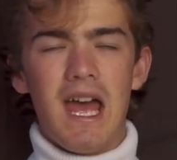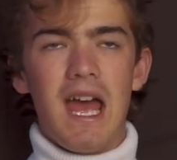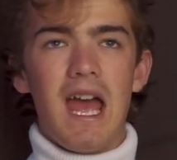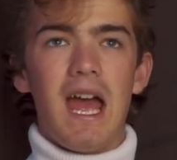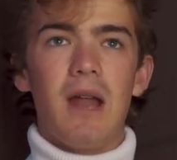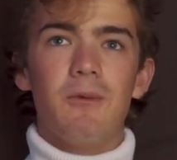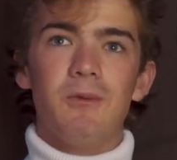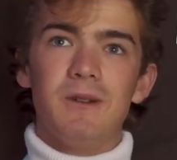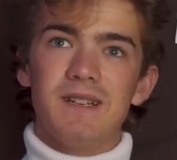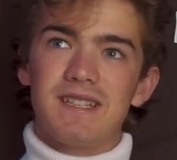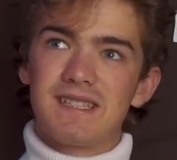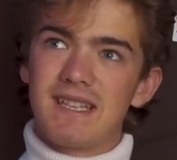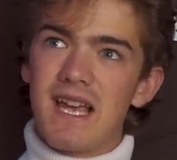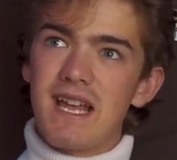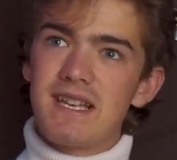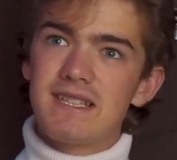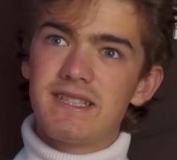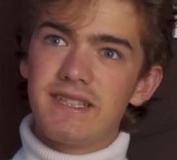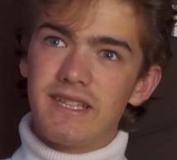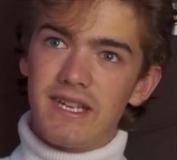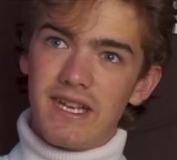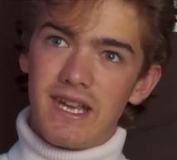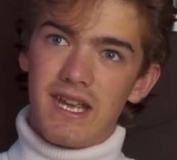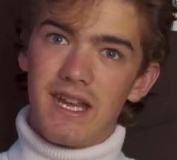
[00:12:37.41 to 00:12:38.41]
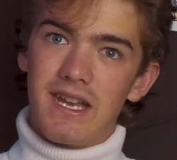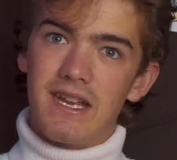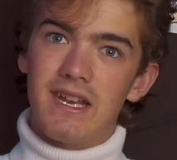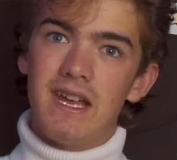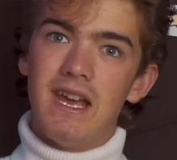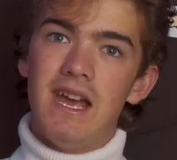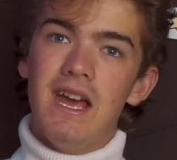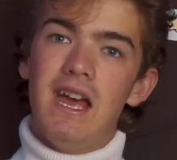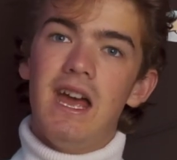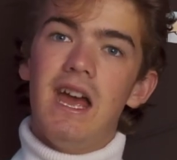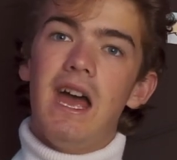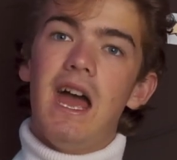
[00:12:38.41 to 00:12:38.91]
and we sent it
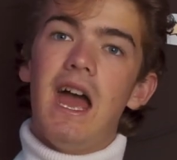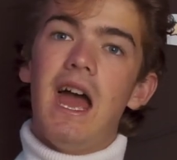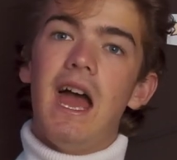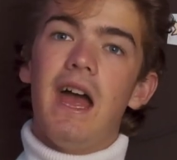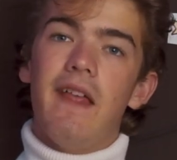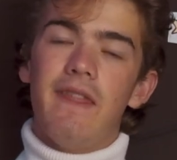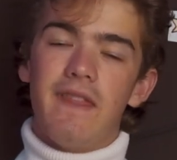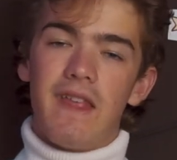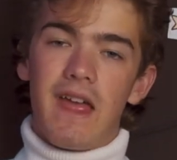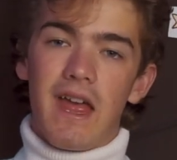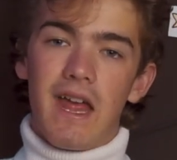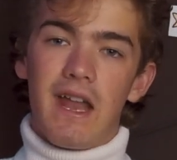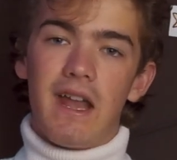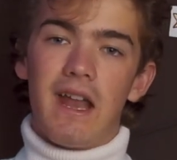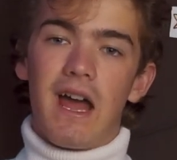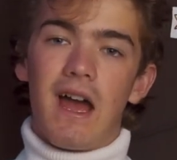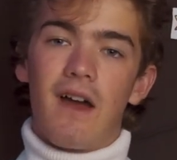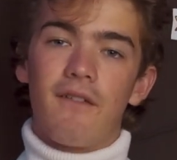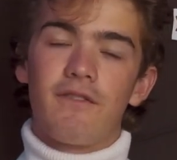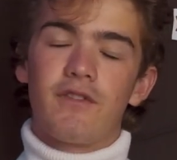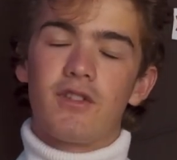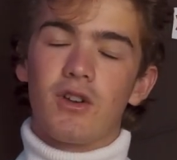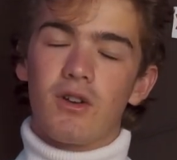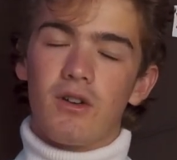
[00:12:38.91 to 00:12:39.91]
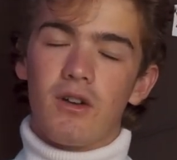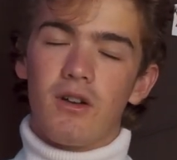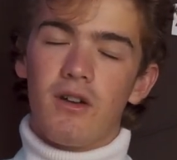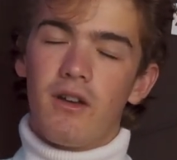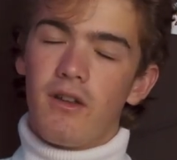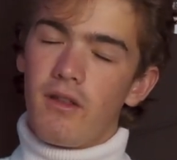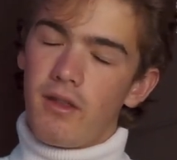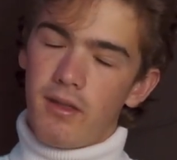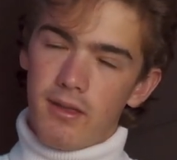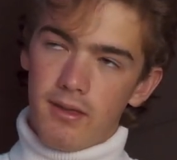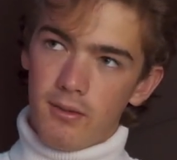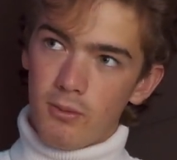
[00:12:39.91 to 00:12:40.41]
in, and then after
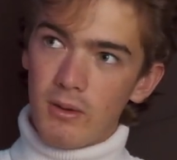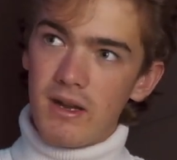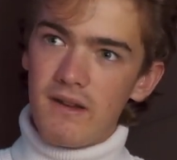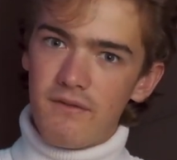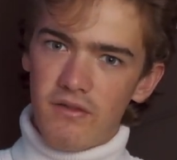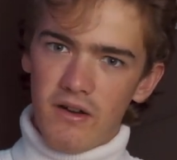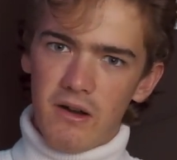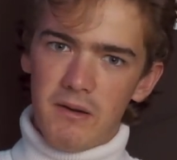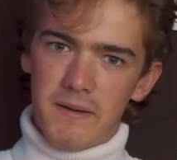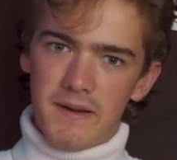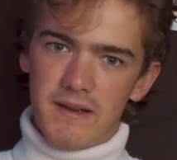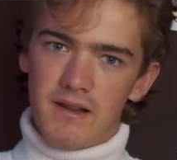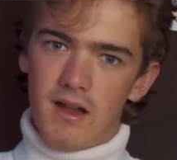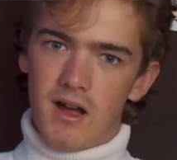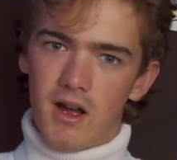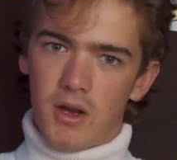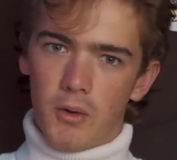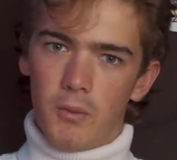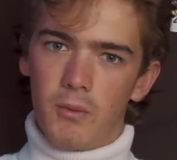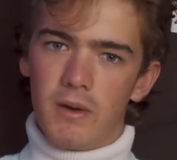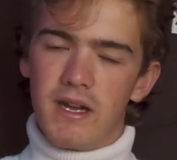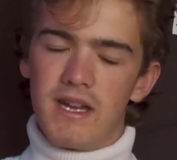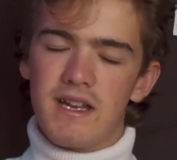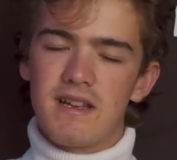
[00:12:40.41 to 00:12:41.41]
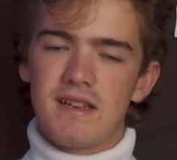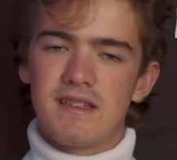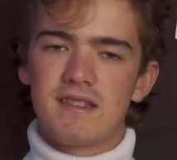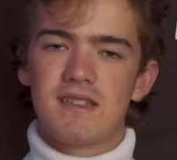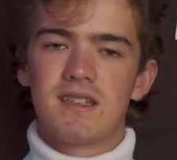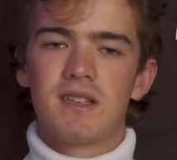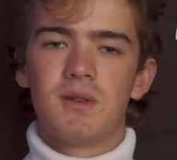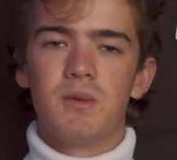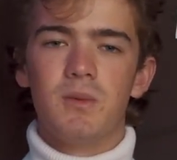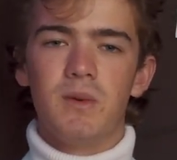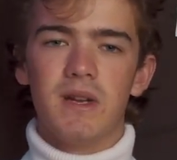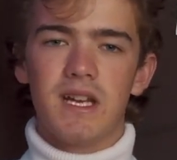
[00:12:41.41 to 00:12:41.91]
3 very long
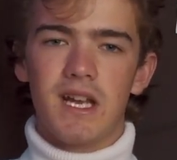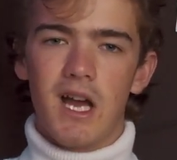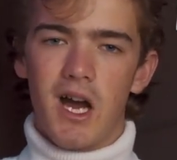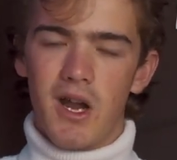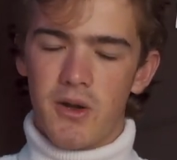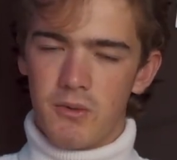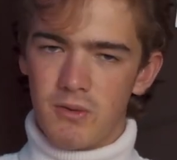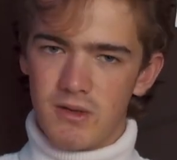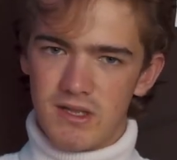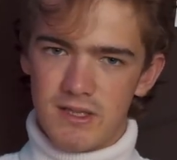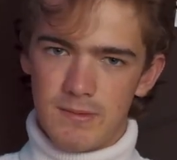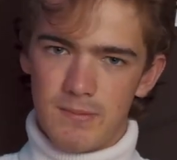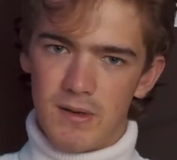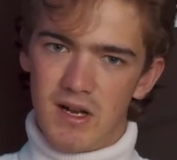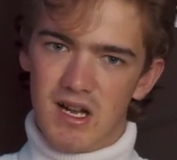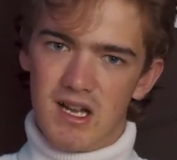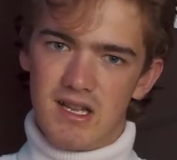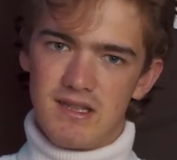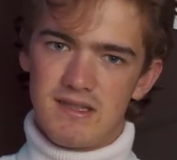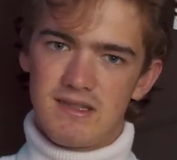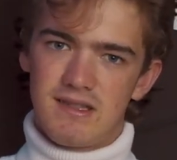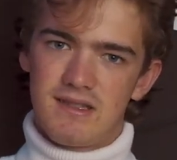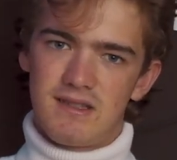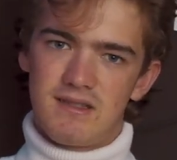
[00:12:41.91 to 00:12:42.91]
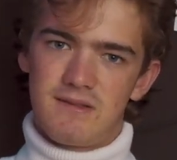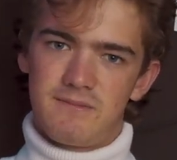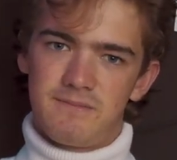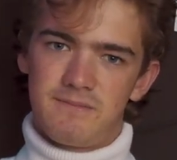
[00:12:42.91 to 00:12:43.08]
weeks, we got a response.